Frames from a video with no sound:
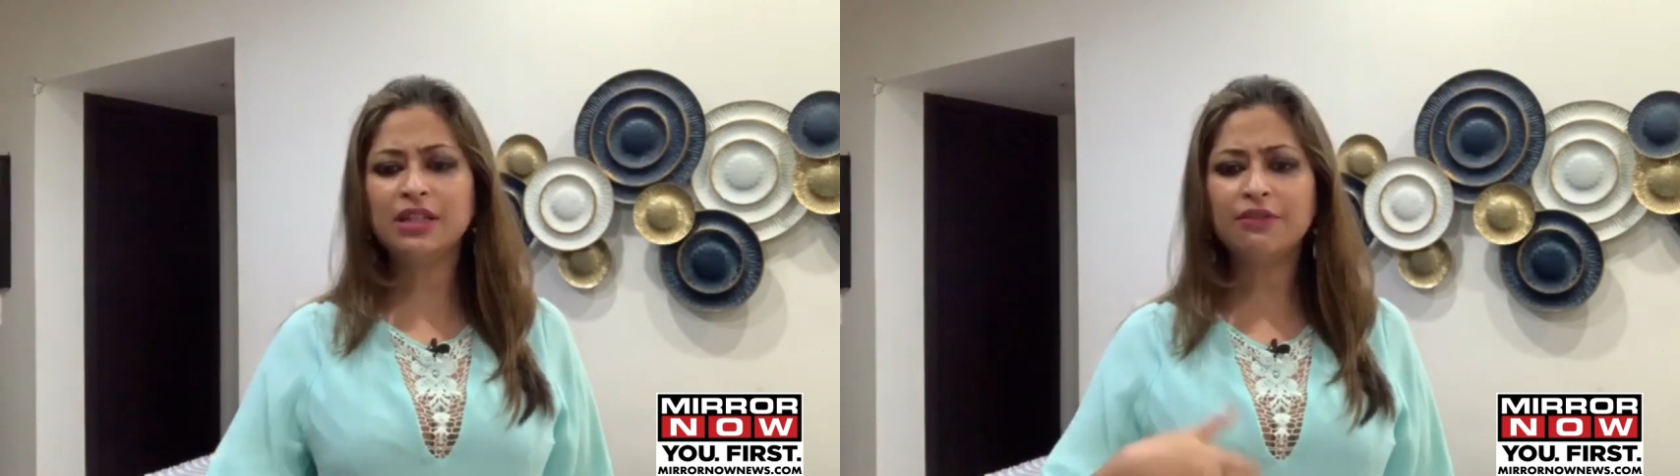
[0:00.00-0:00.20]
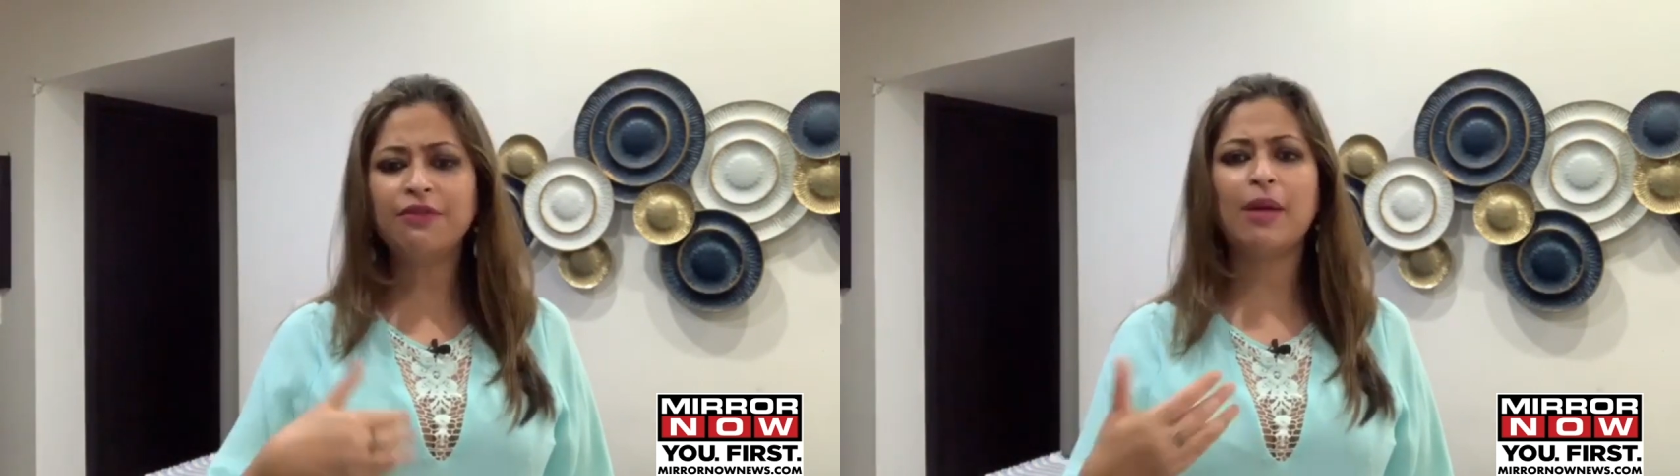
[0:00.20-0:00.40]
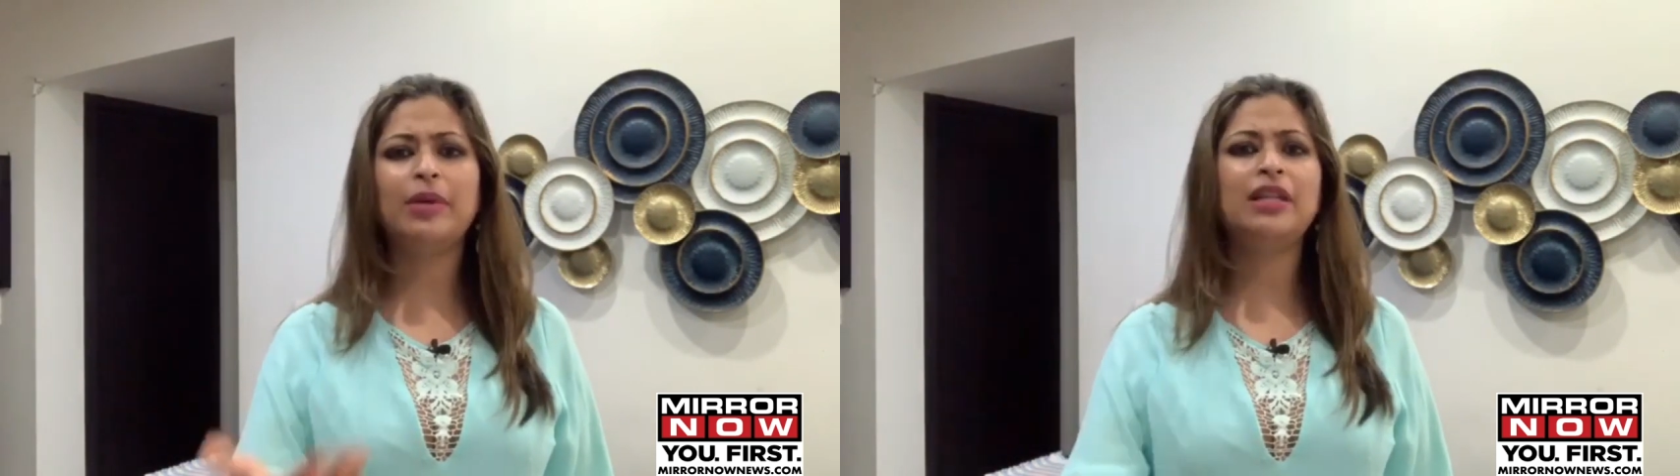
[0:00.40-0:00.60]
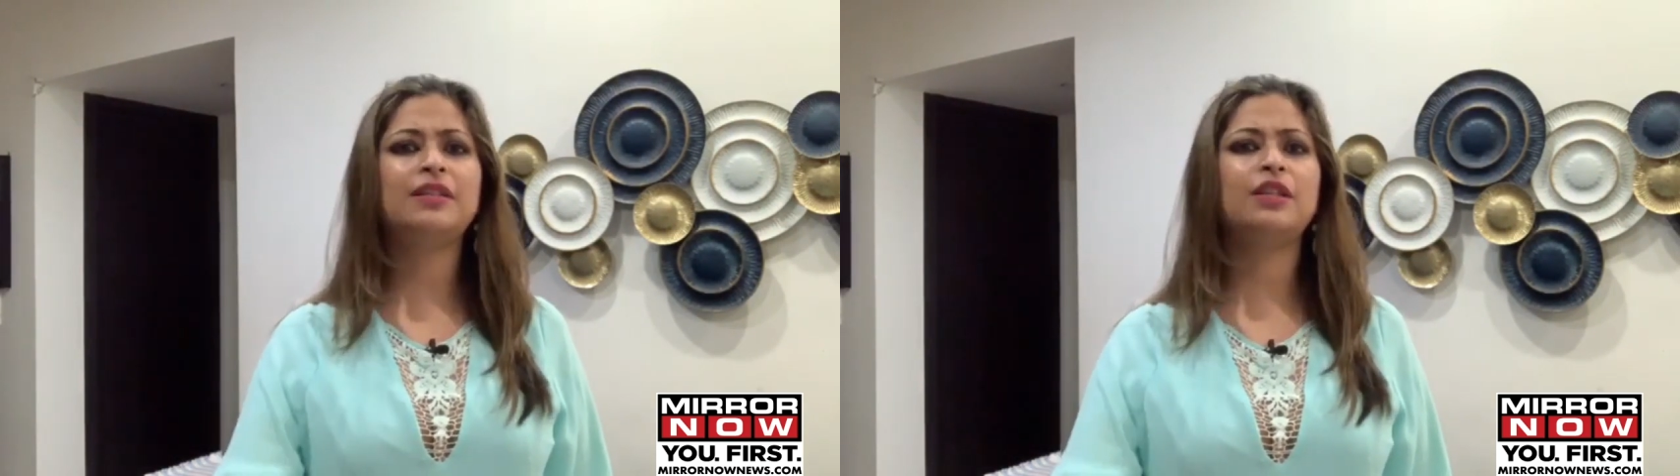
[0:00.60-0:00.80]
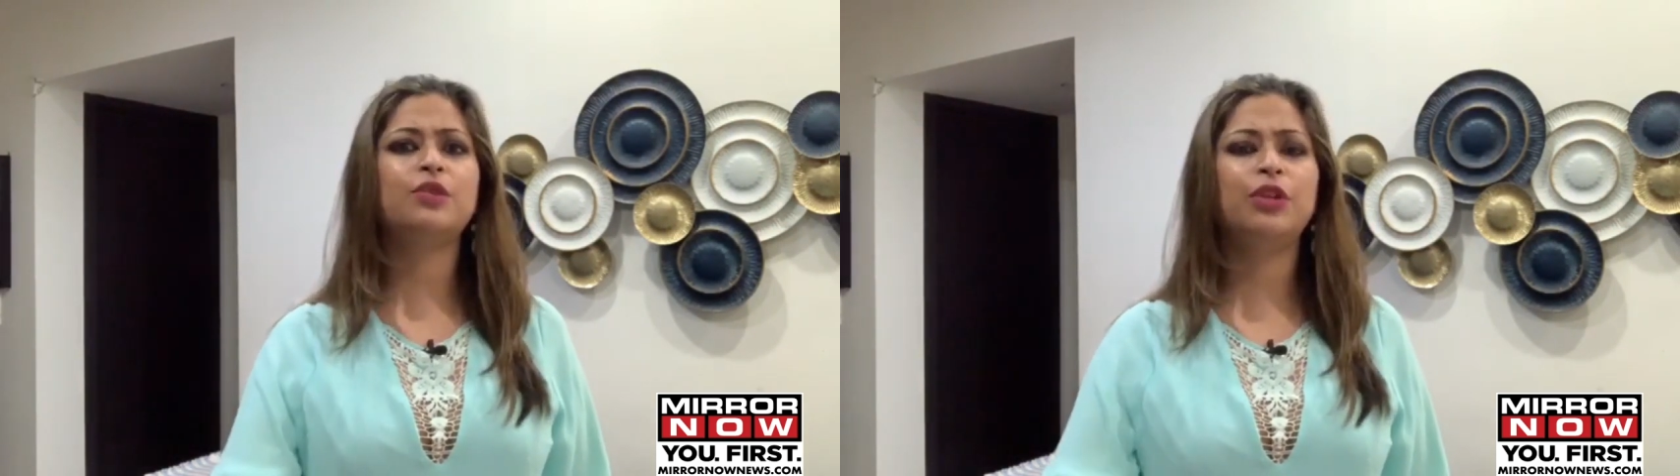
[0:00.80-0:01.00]
and the family
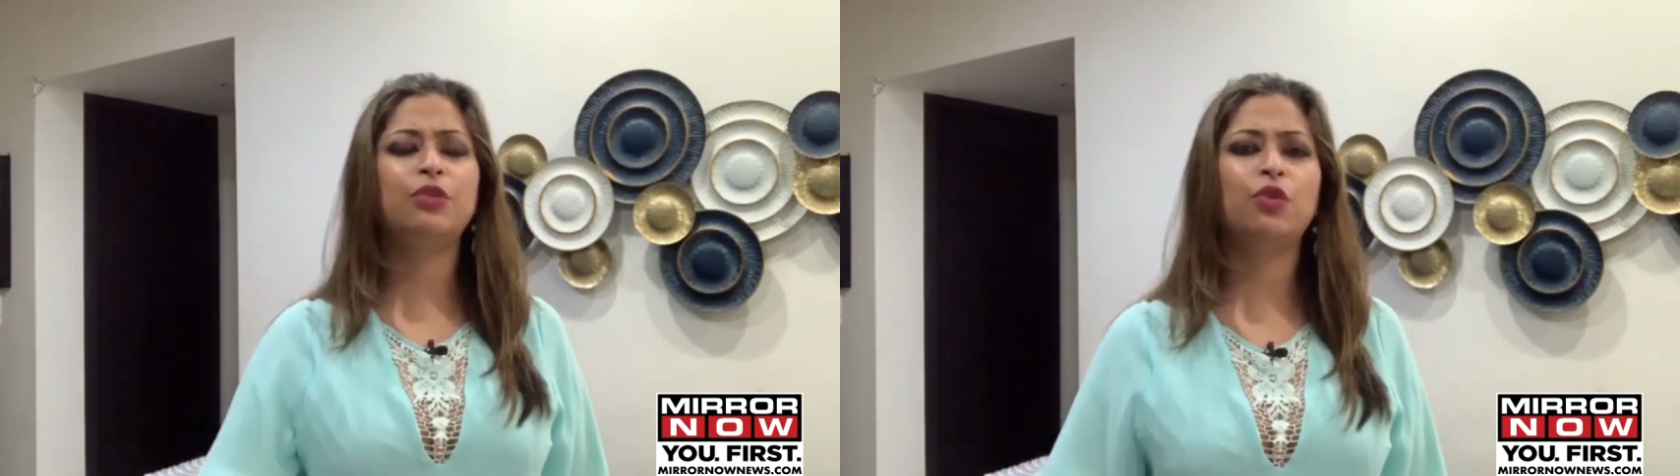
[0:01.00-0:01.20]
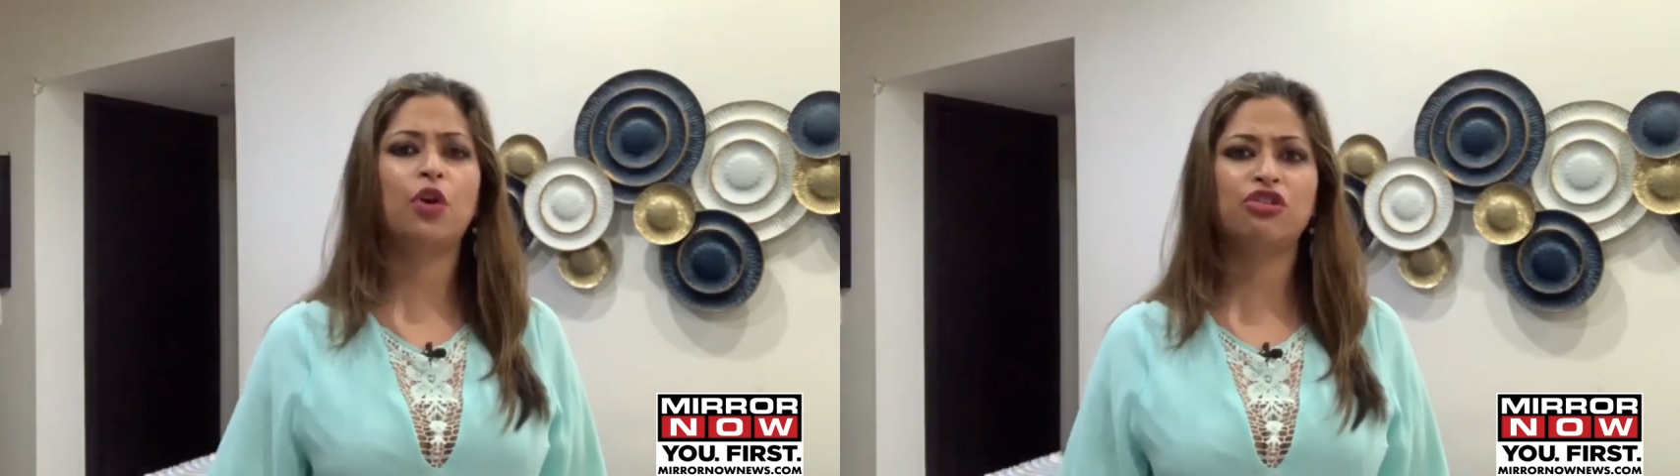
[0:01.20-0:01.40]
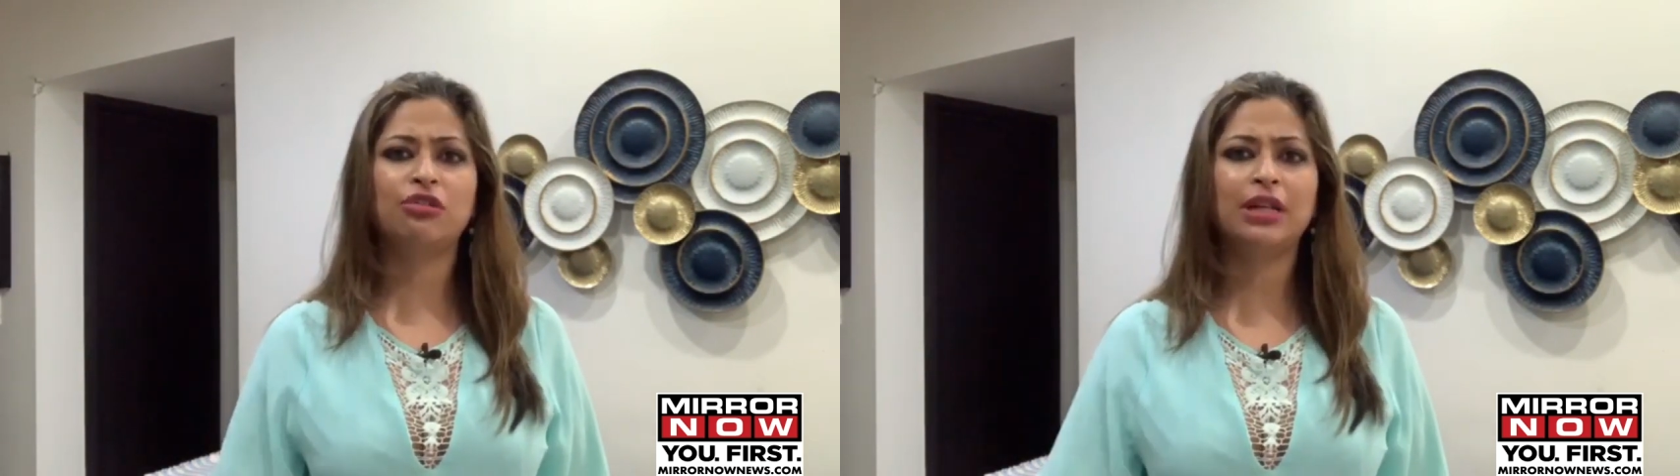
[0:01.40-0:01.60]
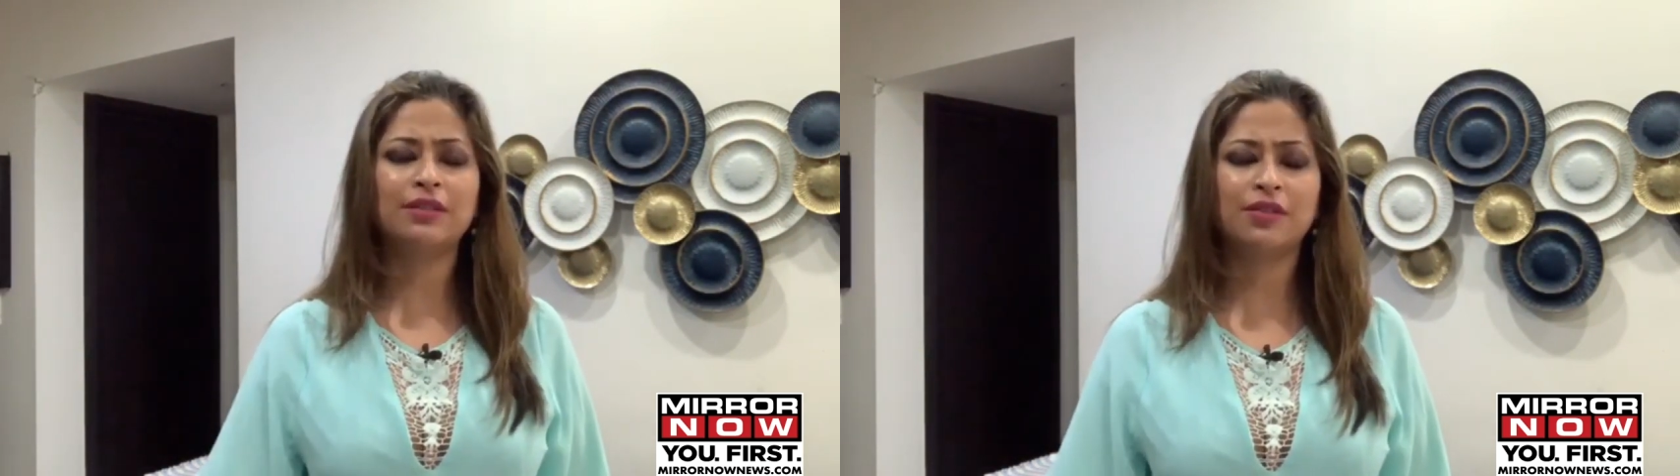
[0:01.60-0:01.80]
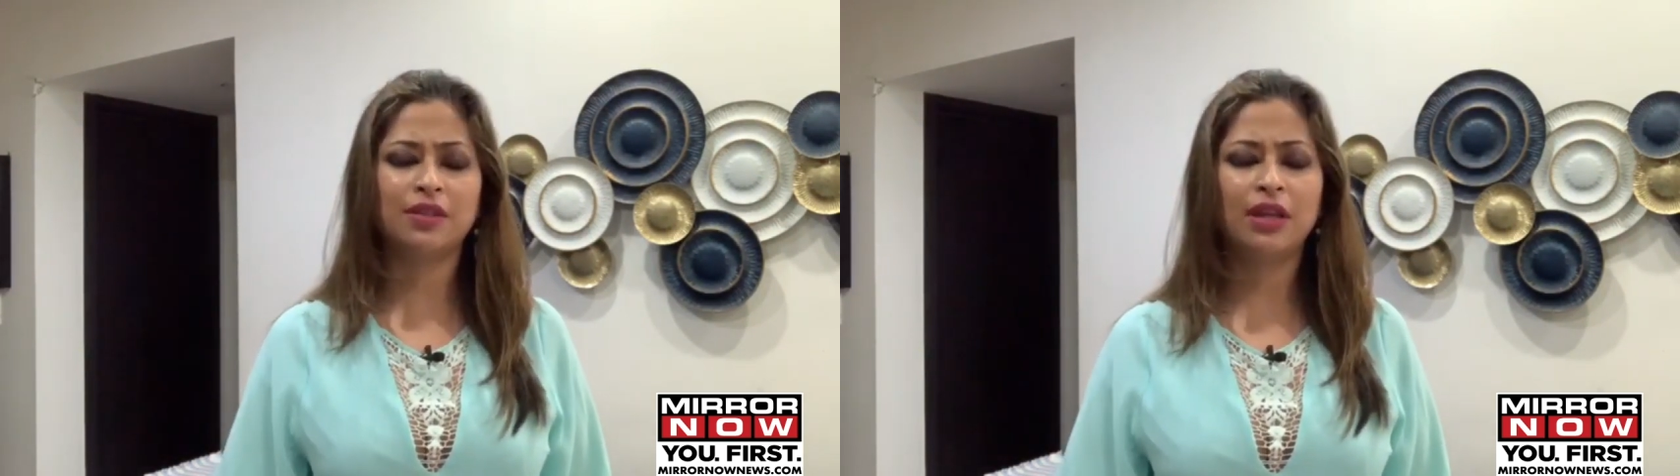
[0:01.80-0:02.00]
says we do not trust